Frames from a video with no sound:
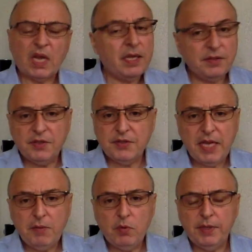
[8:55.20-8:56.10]
it's the
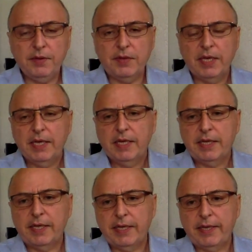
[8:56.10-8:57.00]
same with
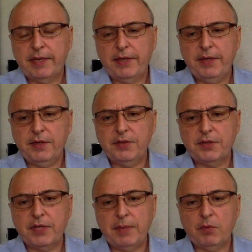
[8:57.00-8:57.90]
here is the
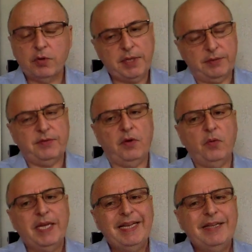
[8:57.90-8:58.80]
same. Okay,
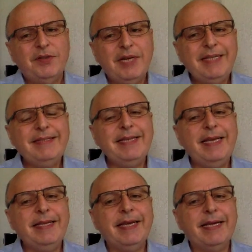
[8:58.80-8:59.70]
so let's
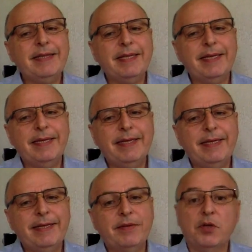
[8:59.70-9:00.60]
say that
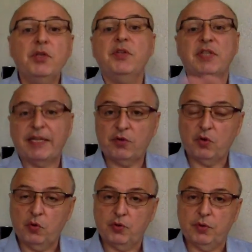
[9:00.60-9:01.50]
there is that
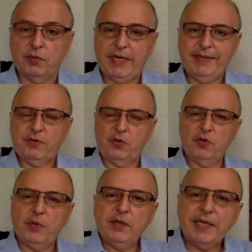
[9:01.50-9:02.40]
solution, right? So
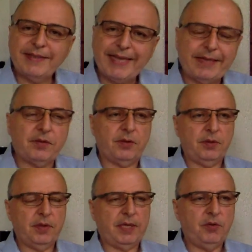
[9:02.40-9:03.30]
you're in a sector
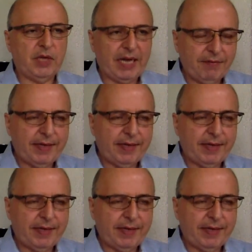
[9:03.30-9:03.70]
and you have